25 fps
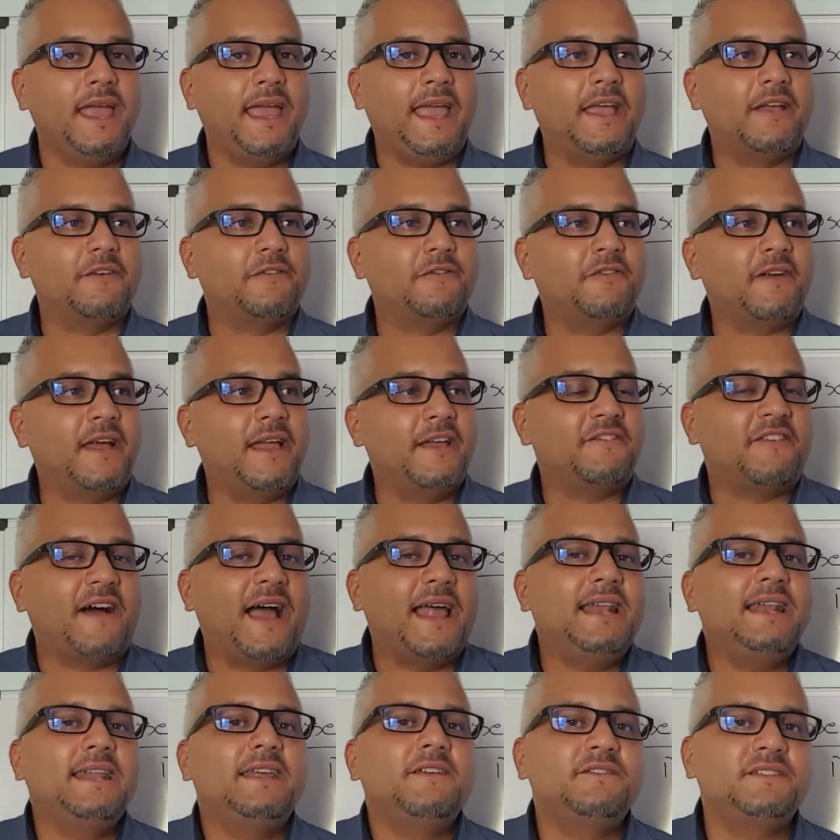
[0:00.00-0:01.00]
if
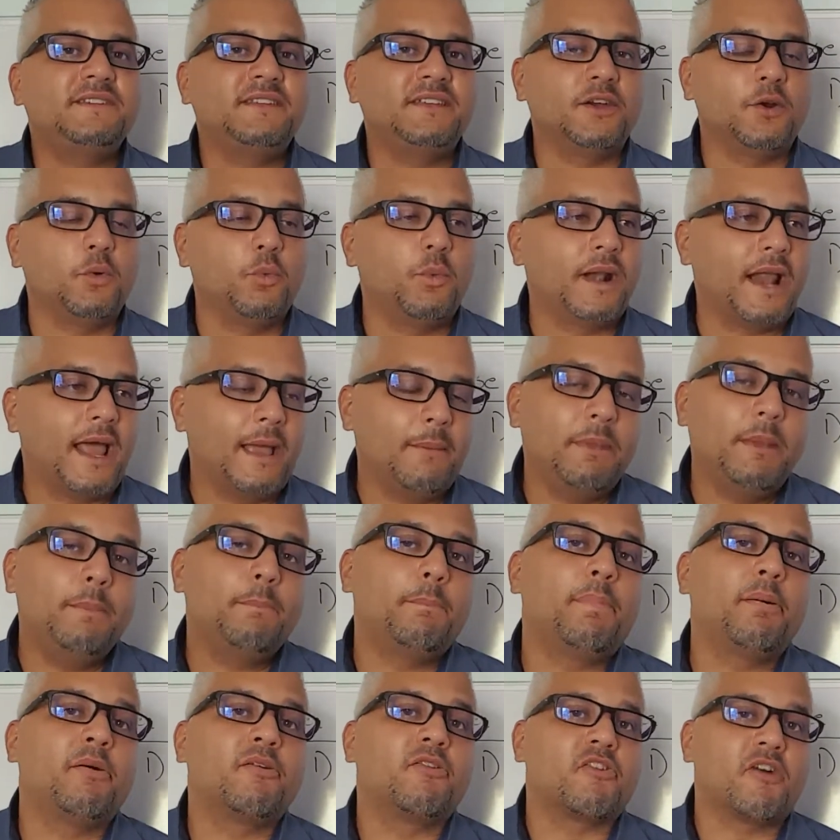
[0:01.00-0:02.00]
I lived here, would I be
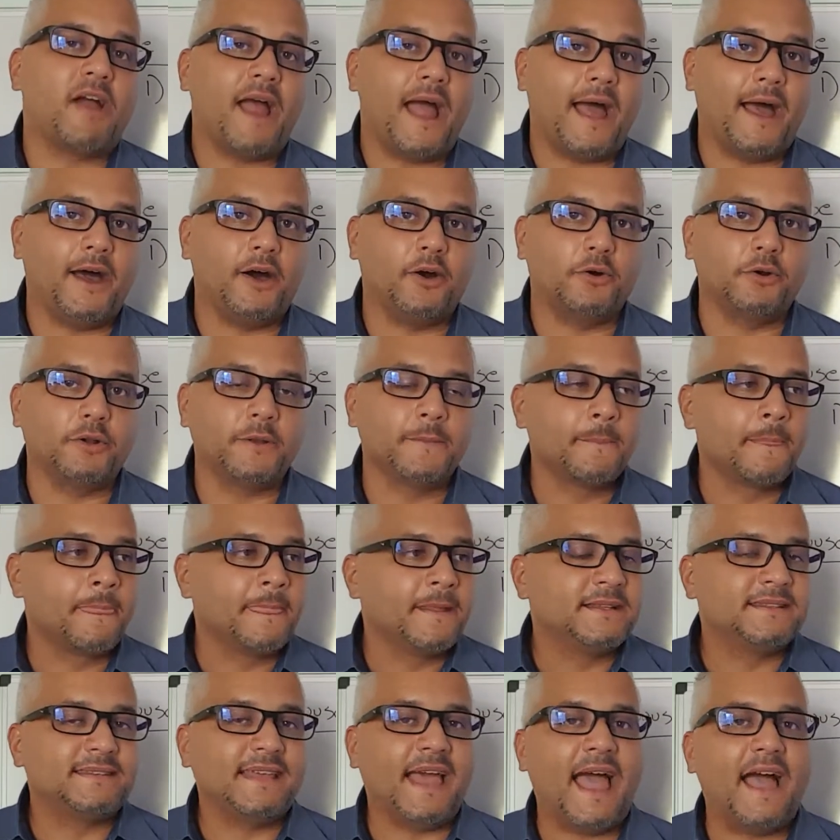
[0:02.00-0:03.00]
proud
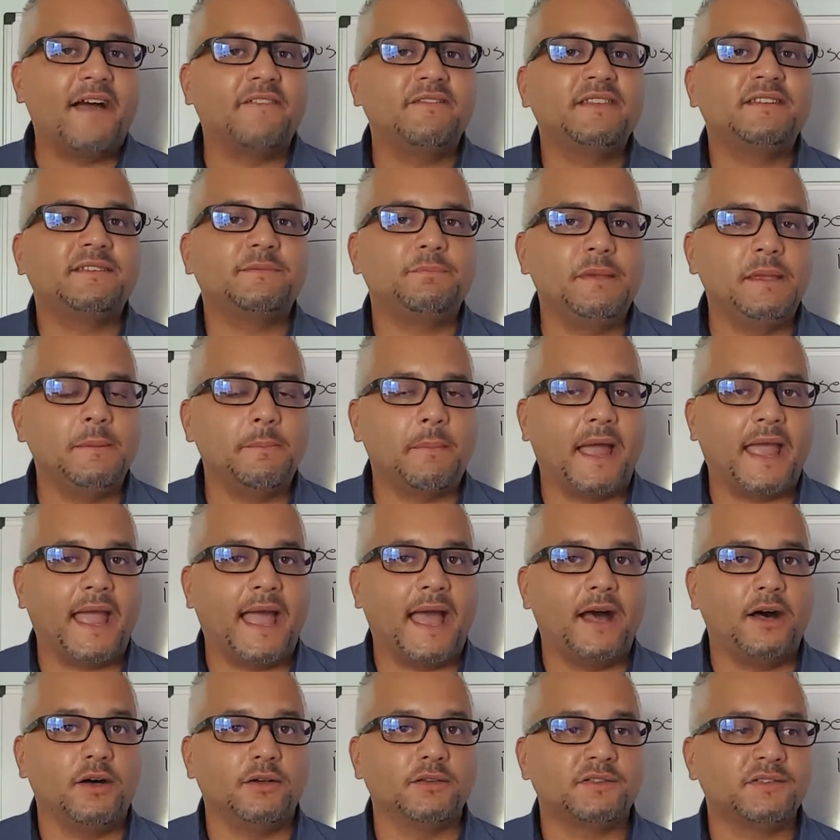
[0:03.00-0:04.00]
to have this be my
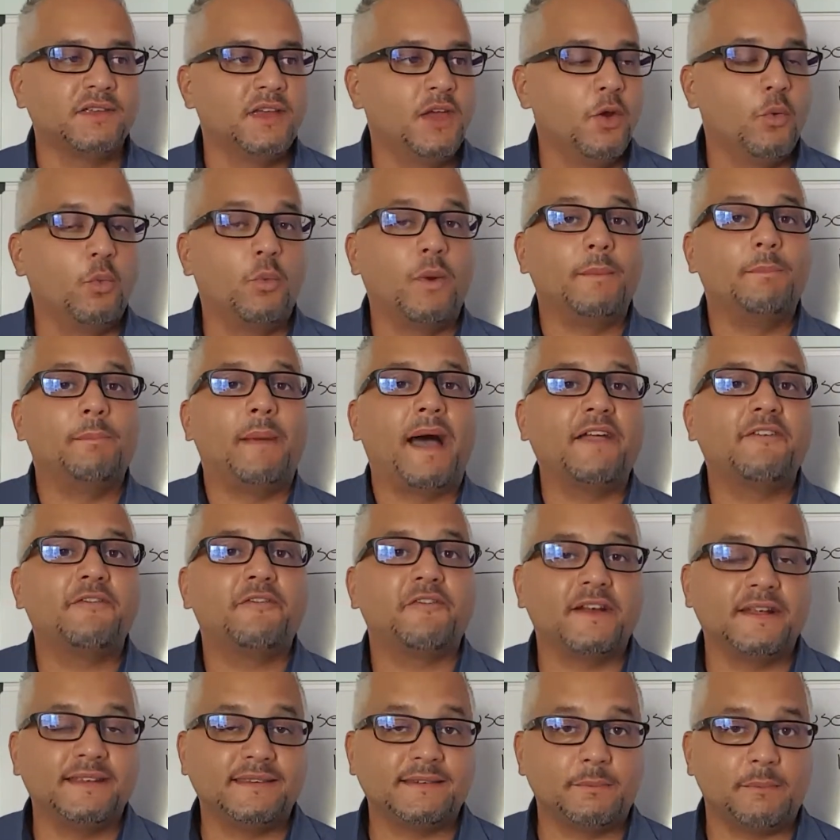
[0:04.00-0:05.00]
house when my
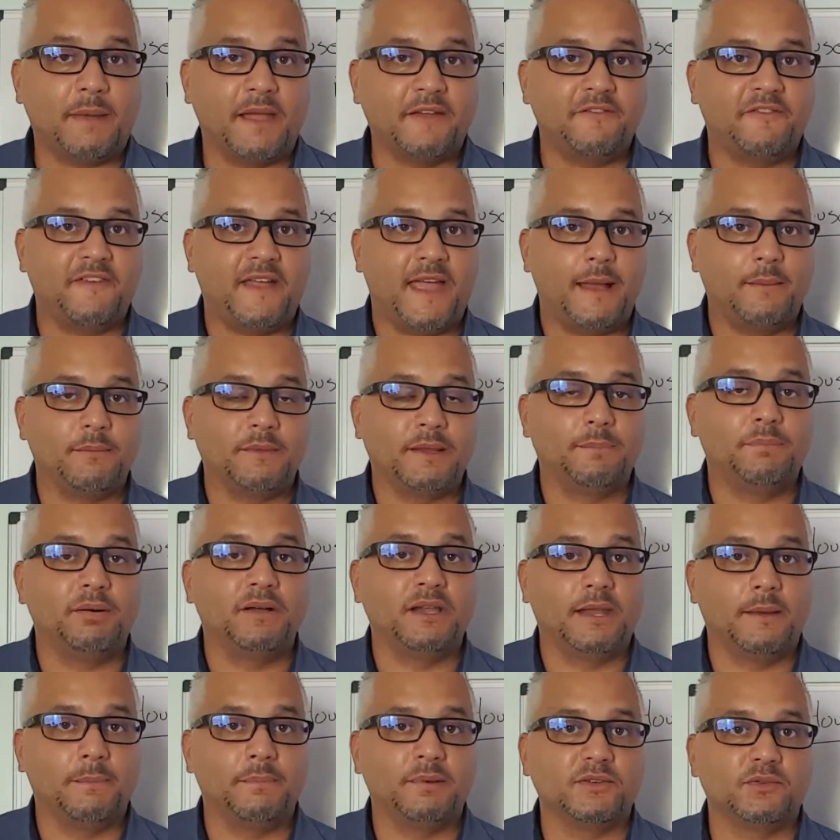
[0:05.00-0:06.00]
friends and my family
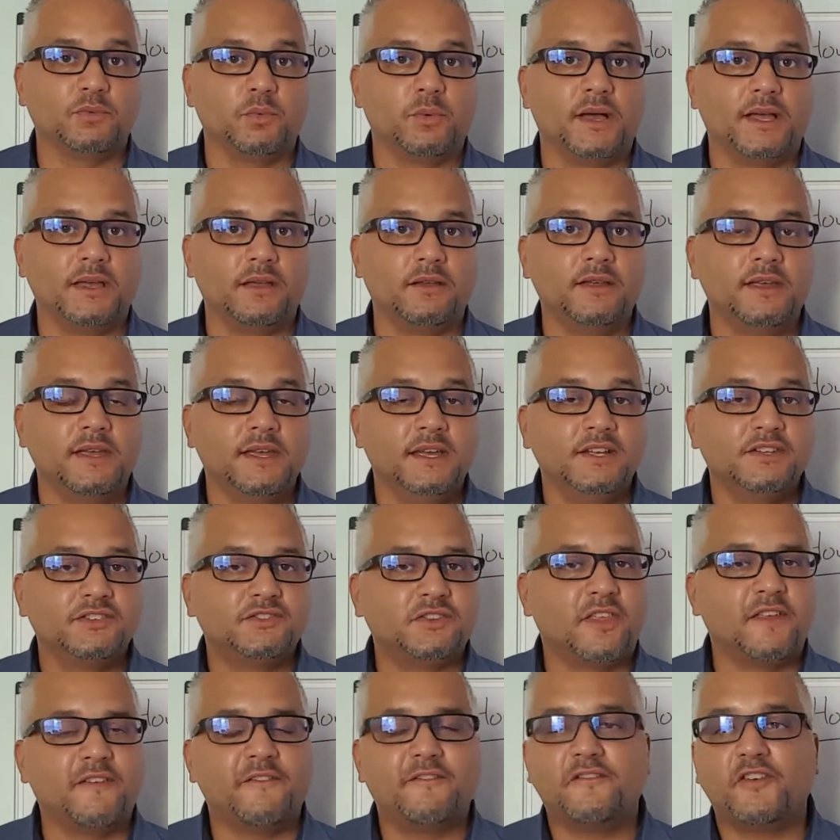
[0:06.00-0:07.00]
pull up as well?
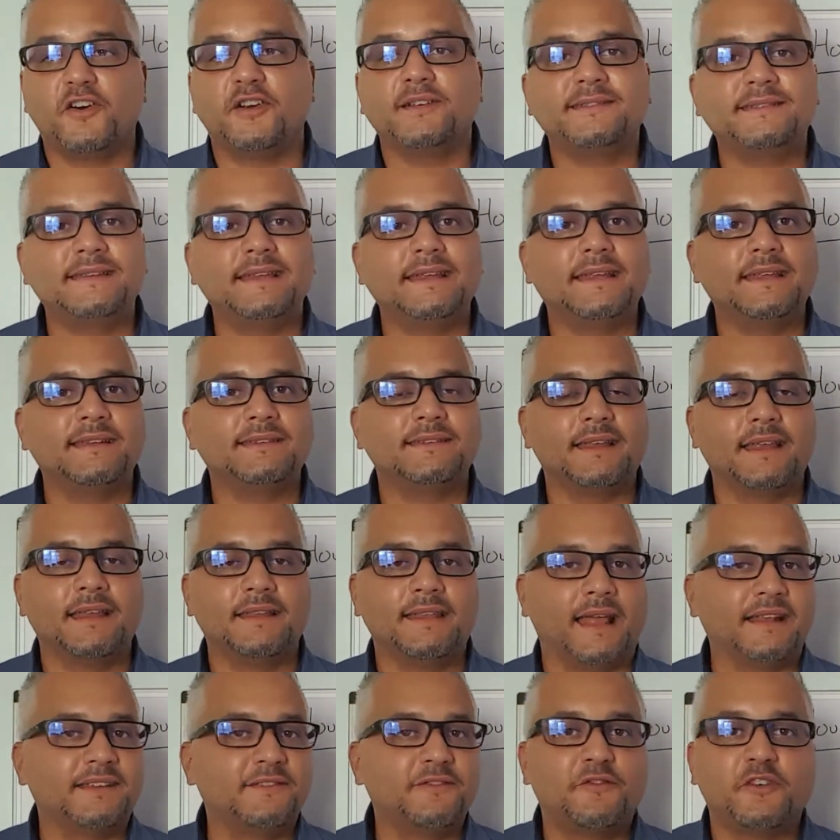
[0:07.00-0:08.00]
So the first thing is,
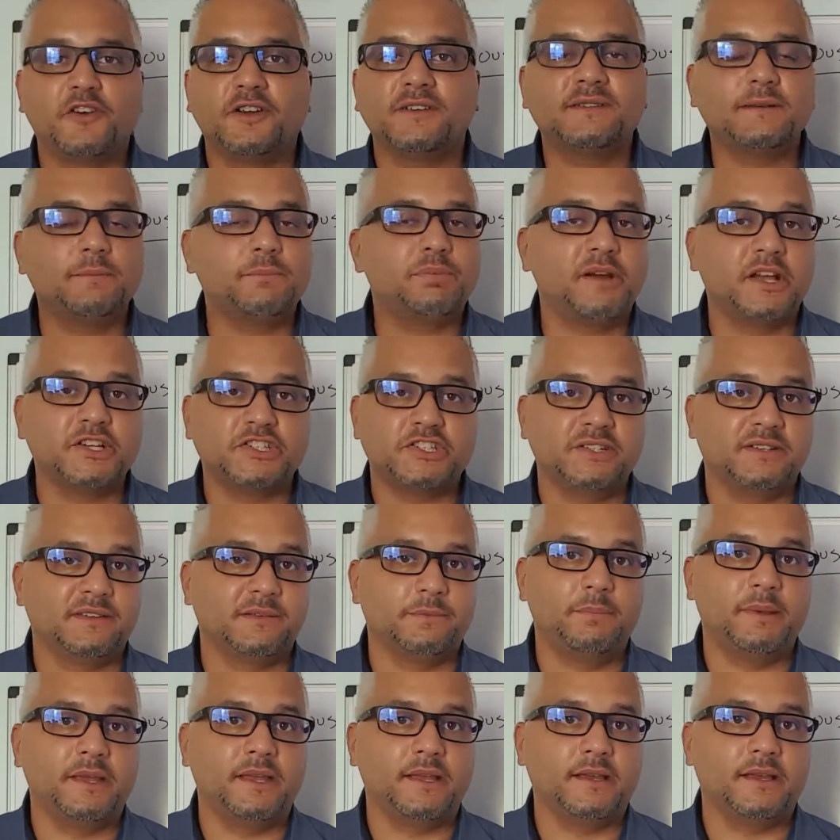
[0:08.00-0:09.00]
that's first impression is
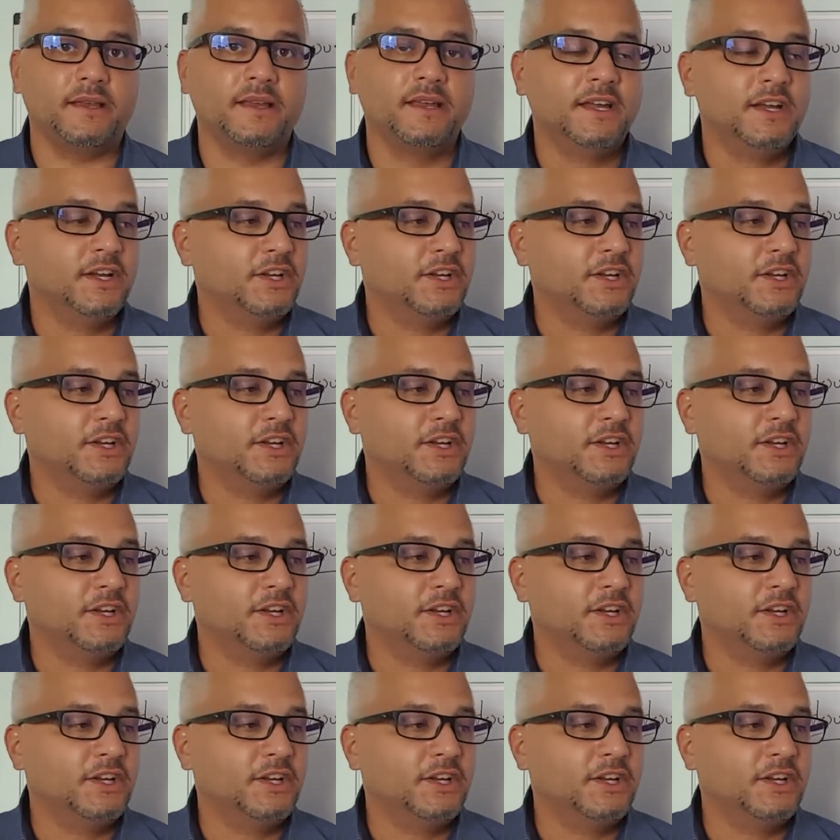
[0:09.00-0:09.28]
big.